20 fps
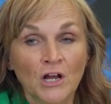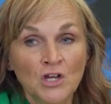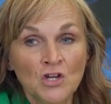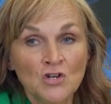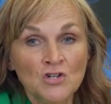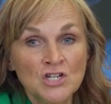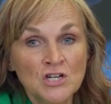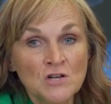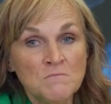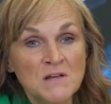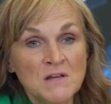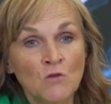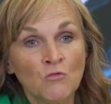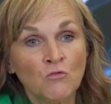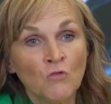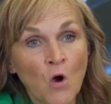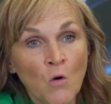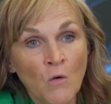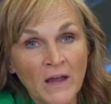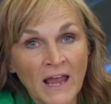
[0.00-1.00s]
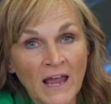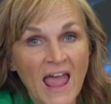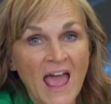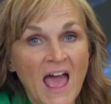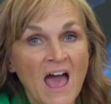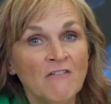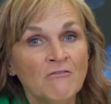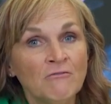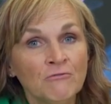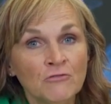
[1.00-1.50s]
You should be growing
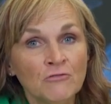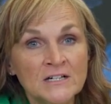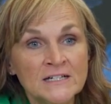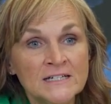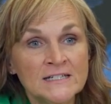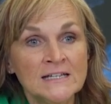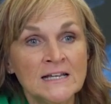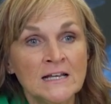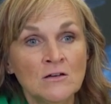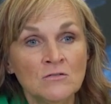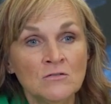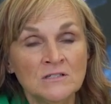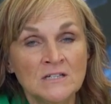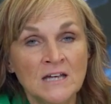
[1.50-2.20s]
every single